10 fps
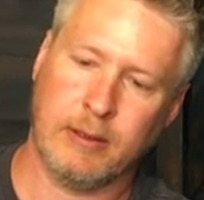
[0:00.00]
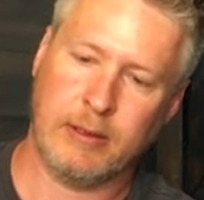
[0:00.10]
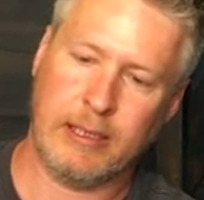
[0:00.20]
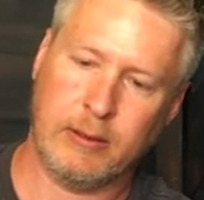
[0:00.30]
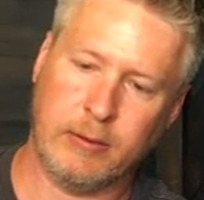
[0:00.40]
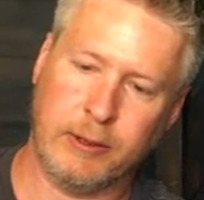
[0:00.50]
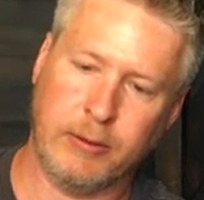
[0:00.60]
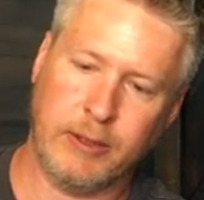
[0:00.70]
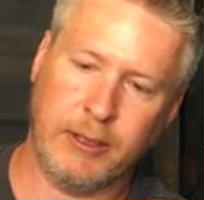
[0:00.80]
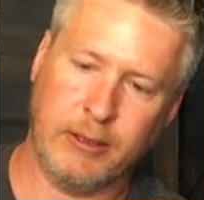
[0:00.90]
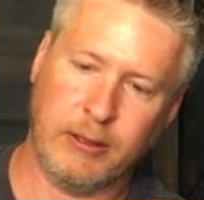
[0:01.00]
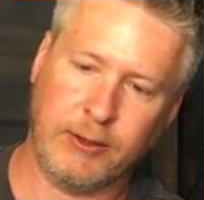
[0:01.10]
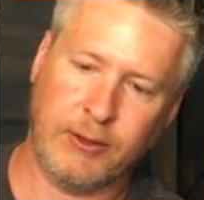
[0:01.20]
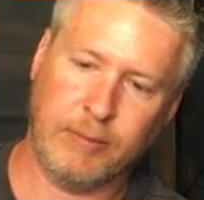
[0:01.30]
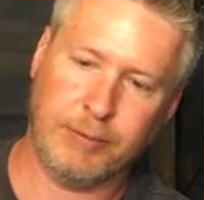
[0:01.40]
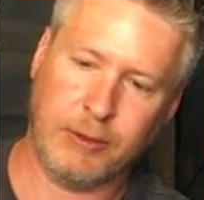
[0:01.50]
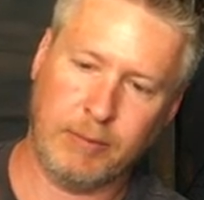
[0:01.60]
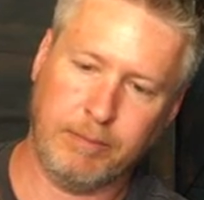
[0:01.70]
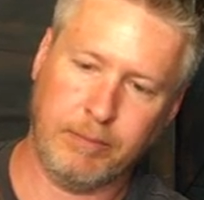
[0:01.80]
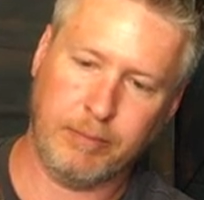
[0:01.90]
Now what we're doing here is simply
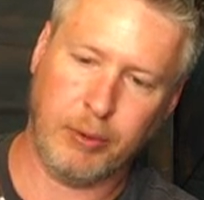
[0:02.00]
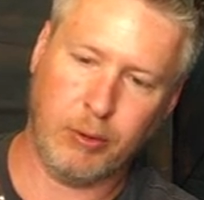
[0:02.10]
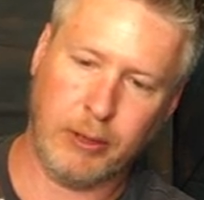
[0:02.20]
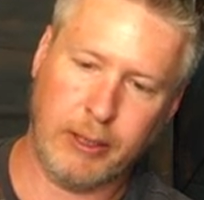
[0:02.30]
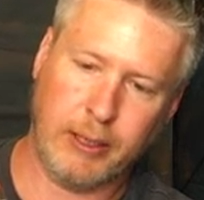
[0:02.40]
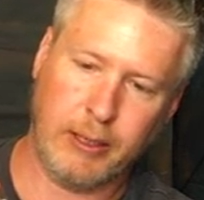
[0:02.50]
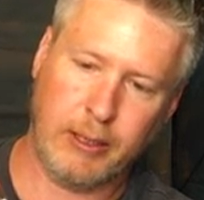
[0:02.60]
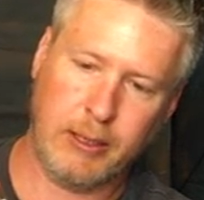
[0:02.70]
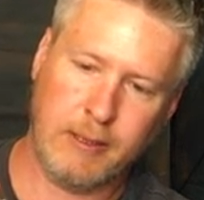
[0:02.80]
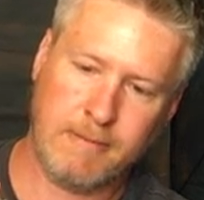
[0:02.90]
pouring it in.